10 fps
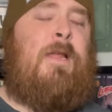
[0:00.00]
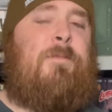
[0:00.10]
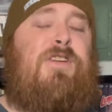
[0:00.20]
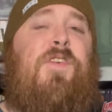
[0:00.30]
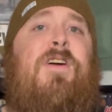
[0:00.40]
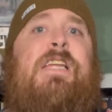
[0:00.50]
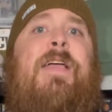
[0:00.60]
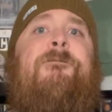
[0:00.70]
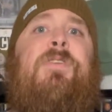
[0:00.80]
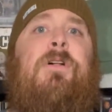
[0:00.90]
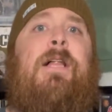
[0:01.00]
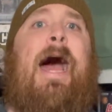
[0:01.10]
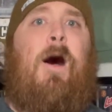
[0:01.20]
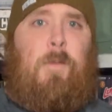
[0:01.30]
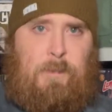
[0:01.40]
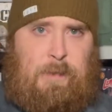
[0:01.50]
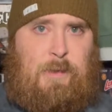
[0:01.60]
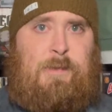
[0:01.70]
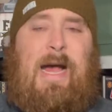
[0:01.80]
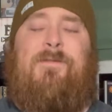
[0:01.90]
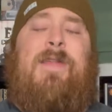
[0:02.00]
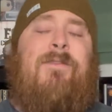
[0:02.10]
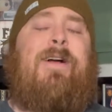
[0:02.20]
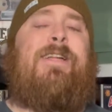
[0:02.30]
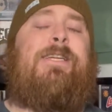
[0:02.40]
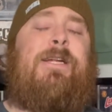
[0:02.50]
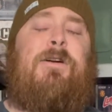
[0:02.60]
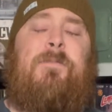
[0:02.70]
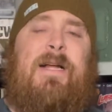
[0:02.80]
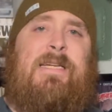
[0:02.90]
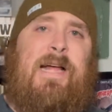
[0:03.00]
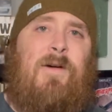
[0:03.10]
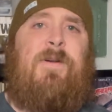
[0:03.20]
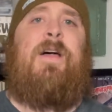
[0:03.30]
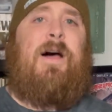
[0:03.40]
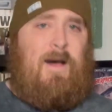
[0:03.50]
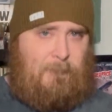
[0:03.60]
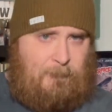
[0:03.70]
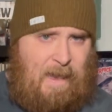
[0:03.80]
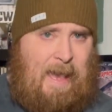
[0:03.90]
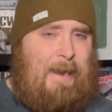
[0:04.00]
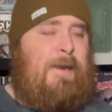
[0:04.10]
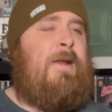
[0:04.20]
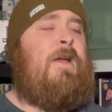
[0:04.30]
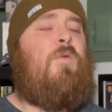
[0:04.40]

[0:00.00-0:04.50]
But as far as a full album goes, I've never considered myself a fan,